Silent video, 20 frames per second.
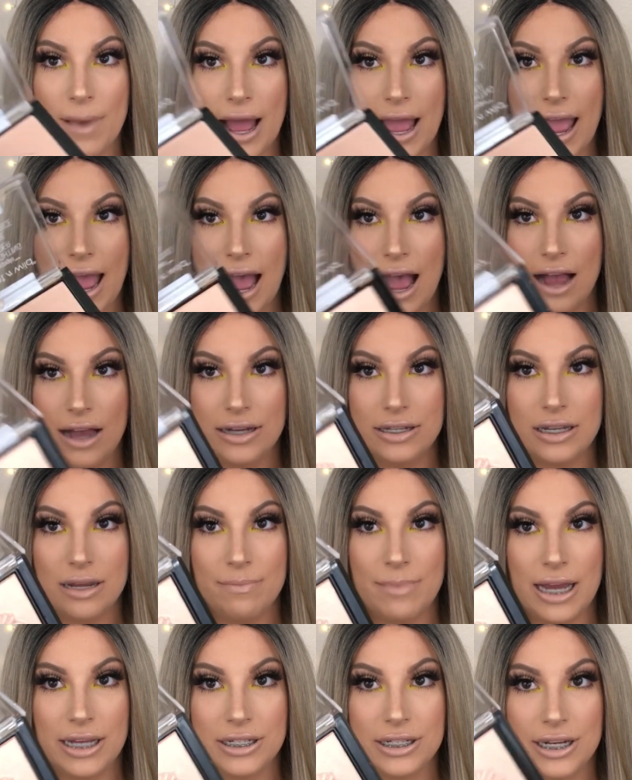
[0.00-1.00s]
I had to
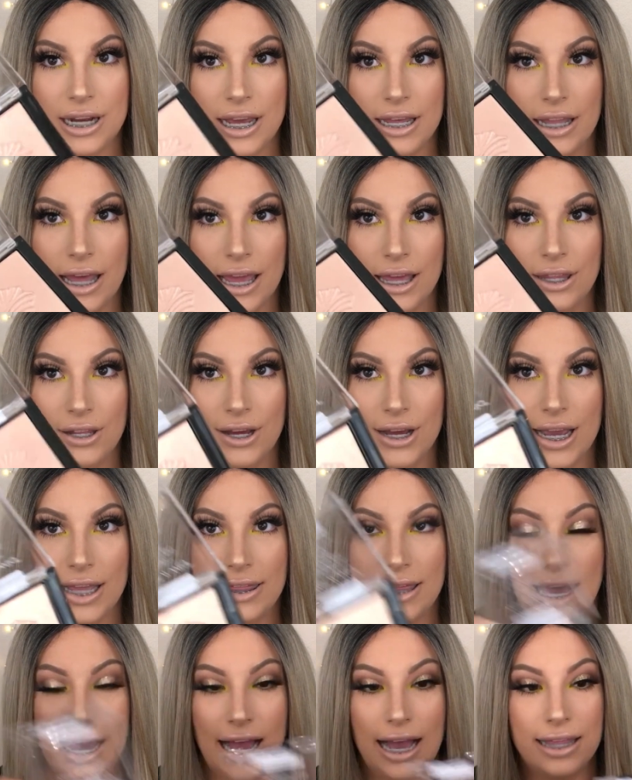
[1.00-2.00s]
mention it. Like, look at
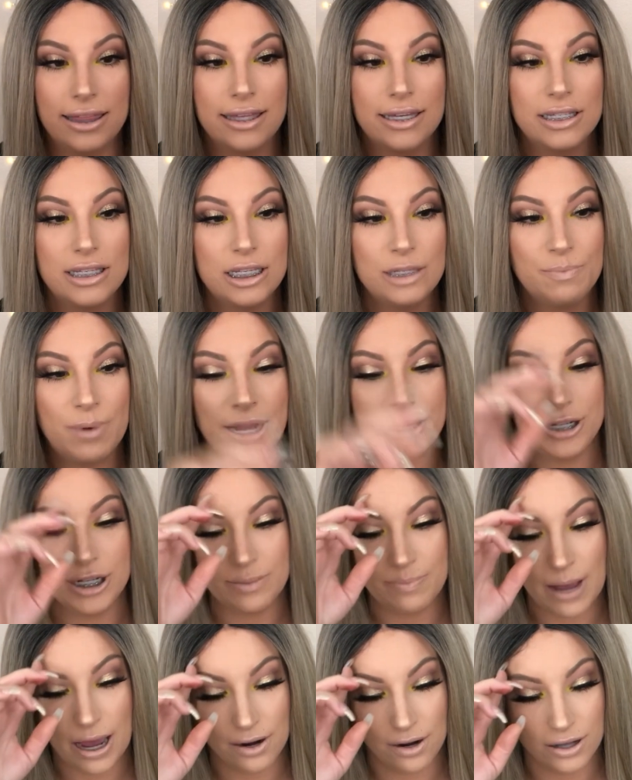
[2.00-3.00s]
that. This is Precious
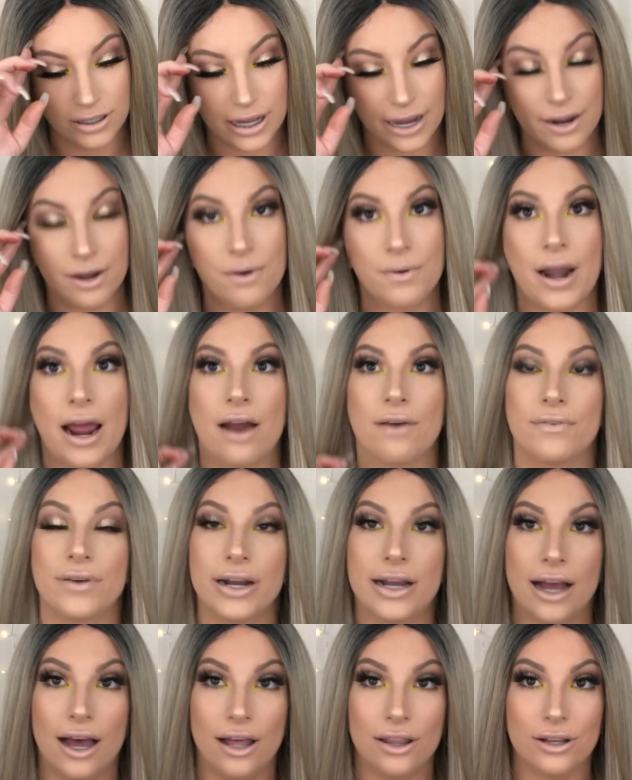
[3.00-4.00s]
Petals. I own every
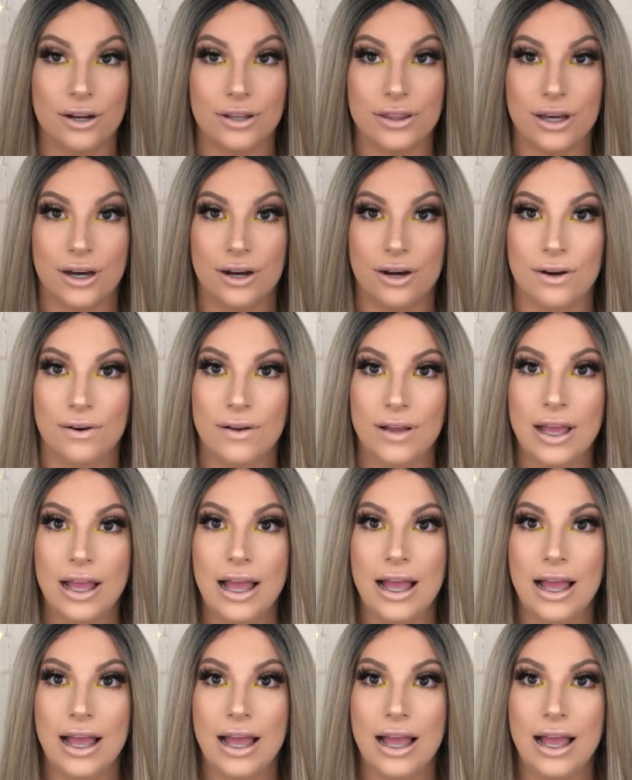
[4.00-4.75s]
color, though.